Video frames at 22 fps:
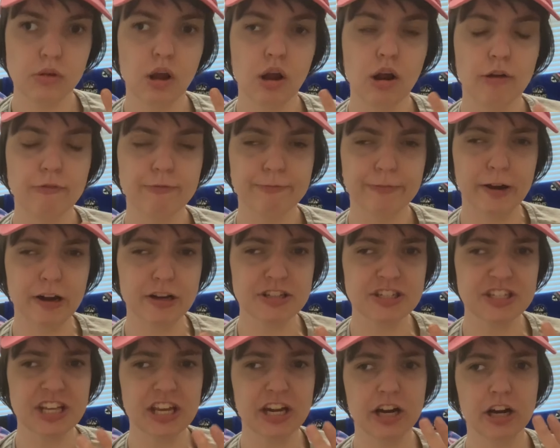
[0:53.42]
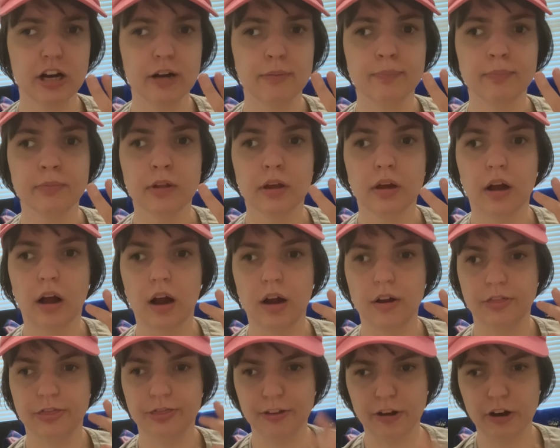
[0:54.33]
Our first hitter,
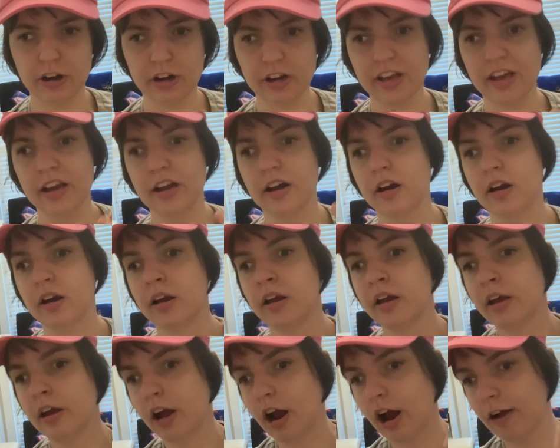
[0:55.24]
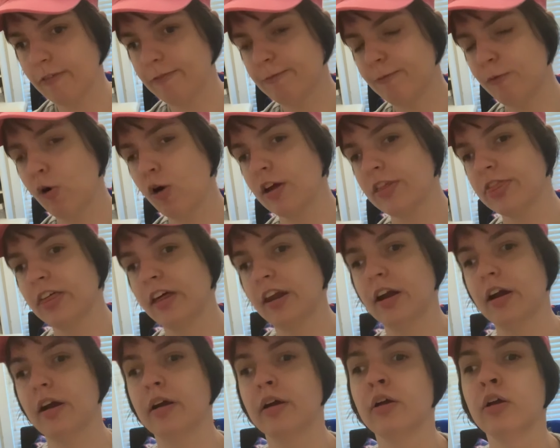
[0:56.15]
our third hitter, our fourth
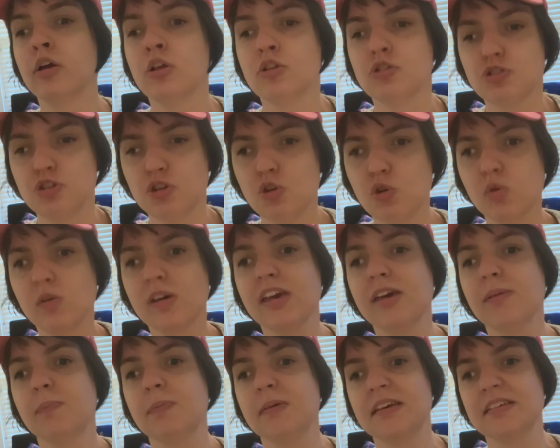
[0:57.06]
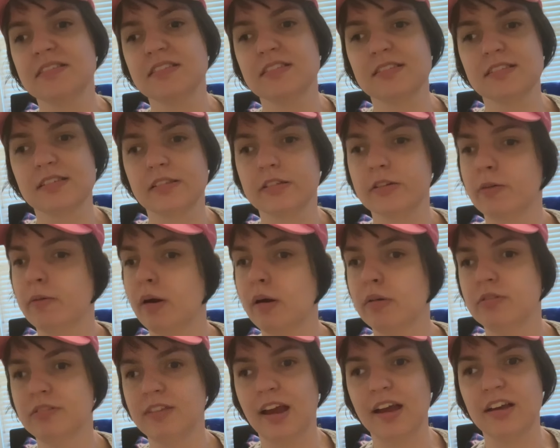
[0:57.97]
hitter, two key pieces in the
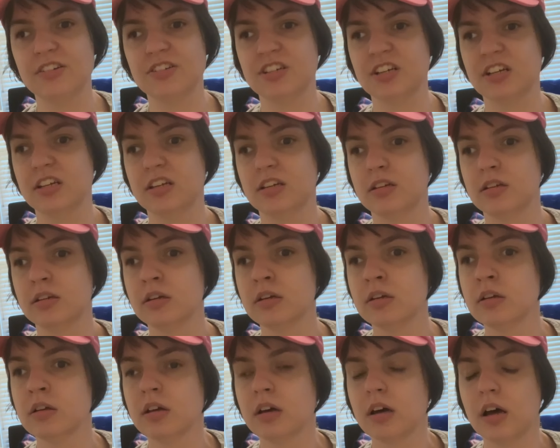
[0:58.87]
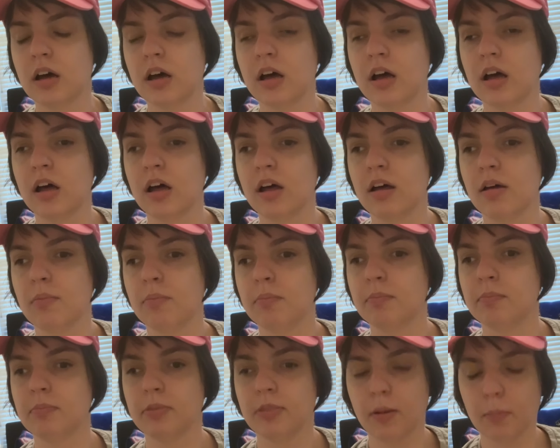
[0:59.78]
rotation, the
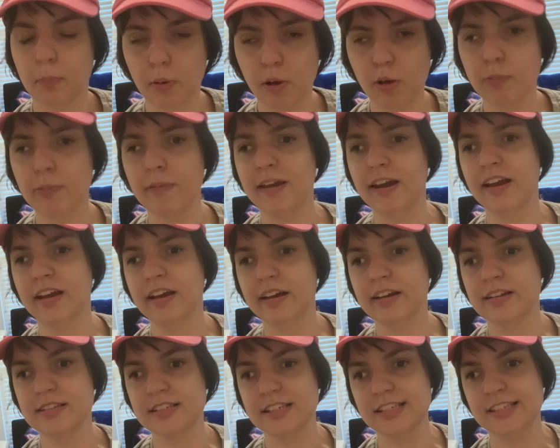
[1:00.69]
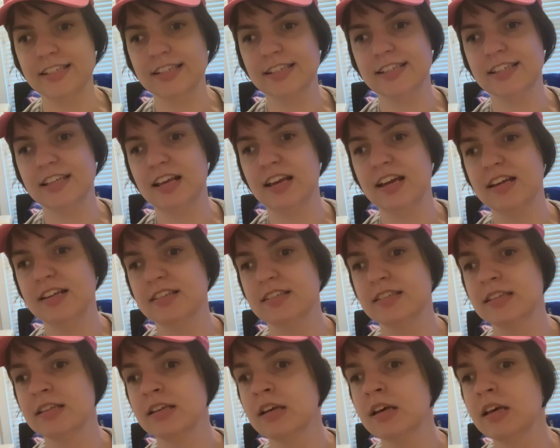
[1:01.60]
bullpen inconsistencies,
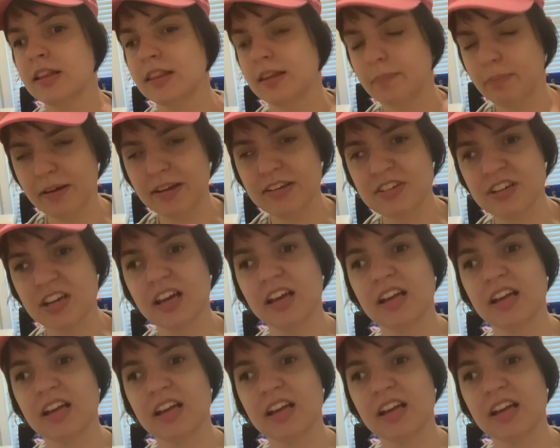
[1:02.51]
the pitching